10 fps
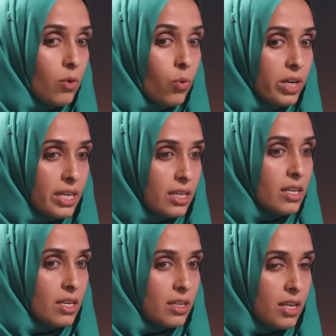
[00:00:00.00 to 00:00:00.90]
or it
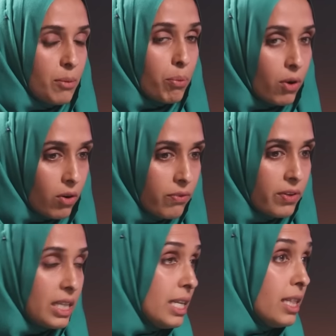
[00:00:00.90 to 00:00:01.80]
is a
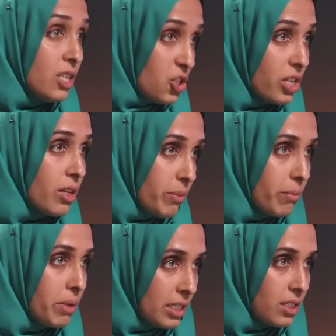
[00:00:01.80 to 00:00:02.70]
perfectly
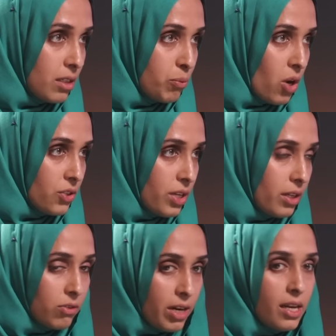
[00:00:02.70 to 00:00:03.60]
legitimate political
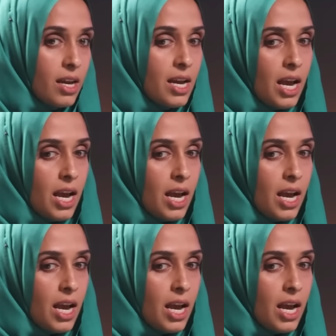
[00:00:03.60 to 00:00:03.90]
project, right?